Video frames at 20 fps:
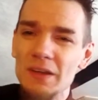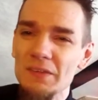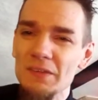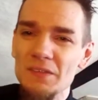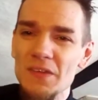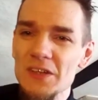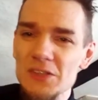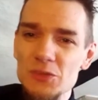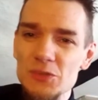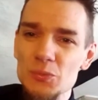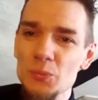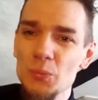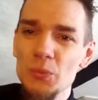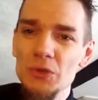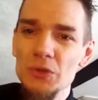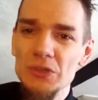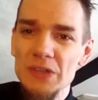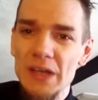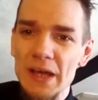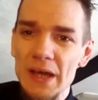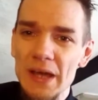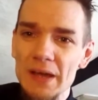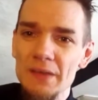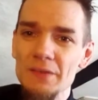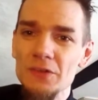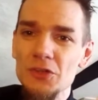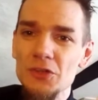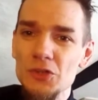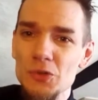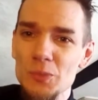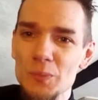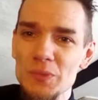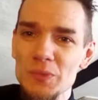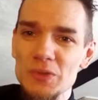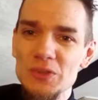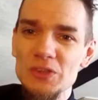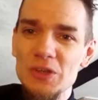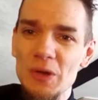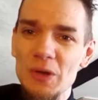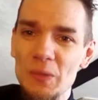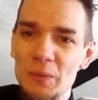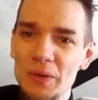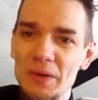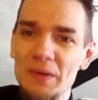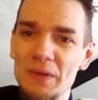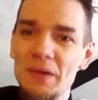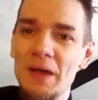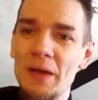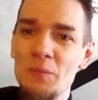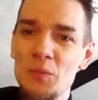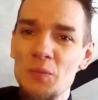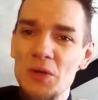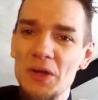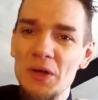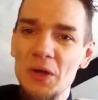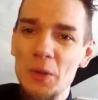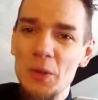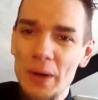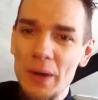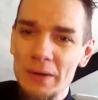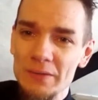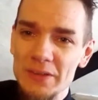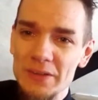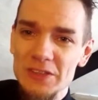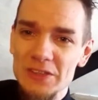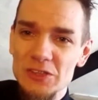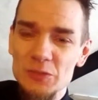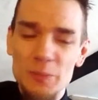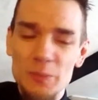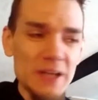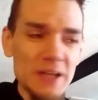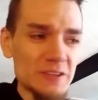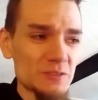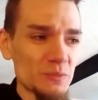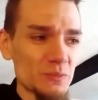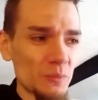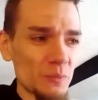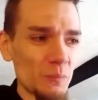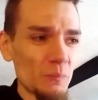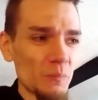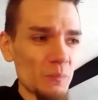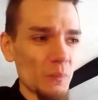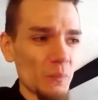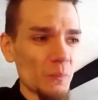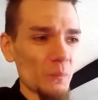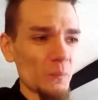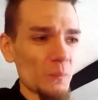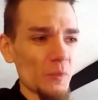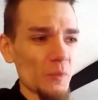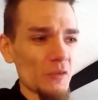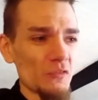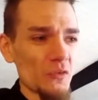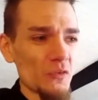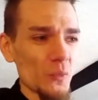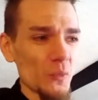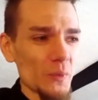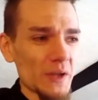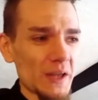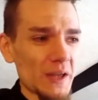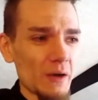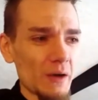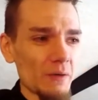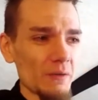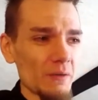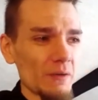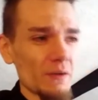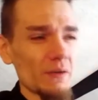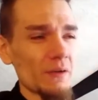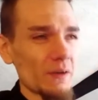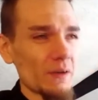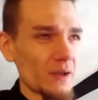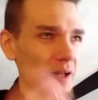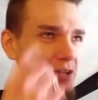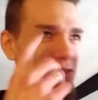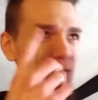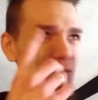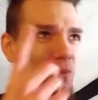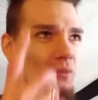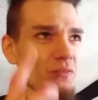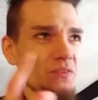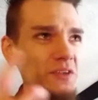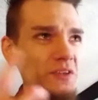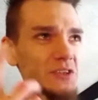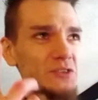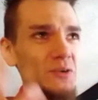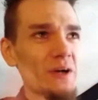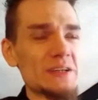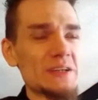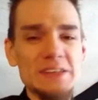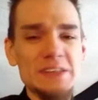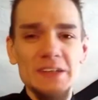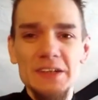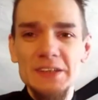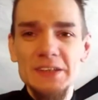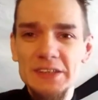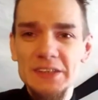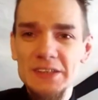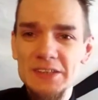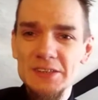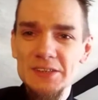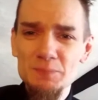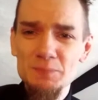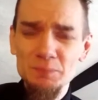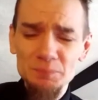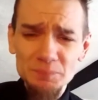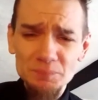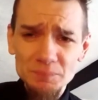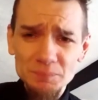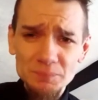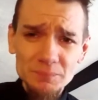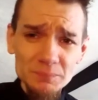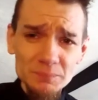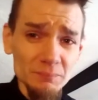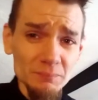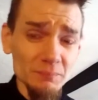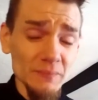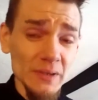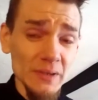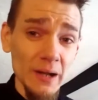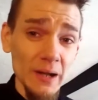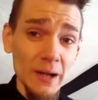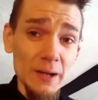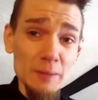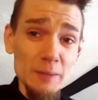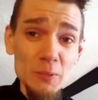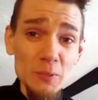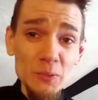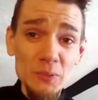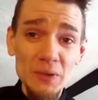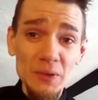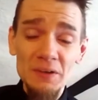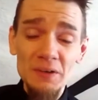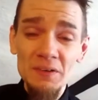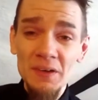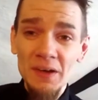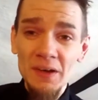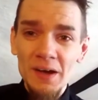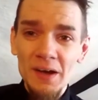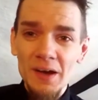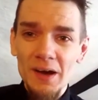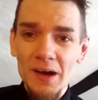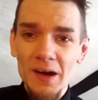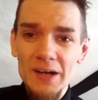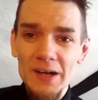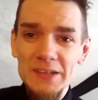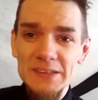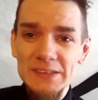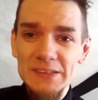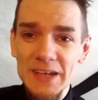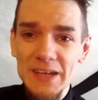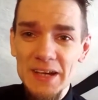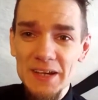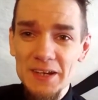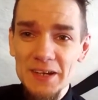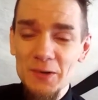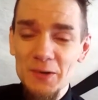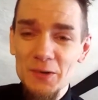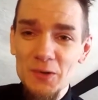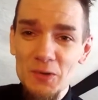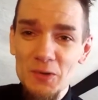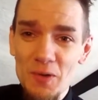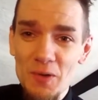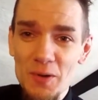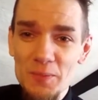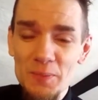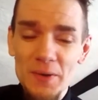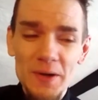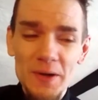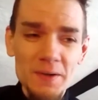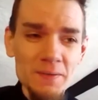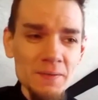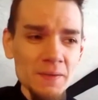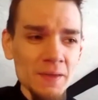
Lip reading: This would get humans going and we could go out into space. Well, before we get into all of these crazy ideas, honeymoon and ice skating on Europa,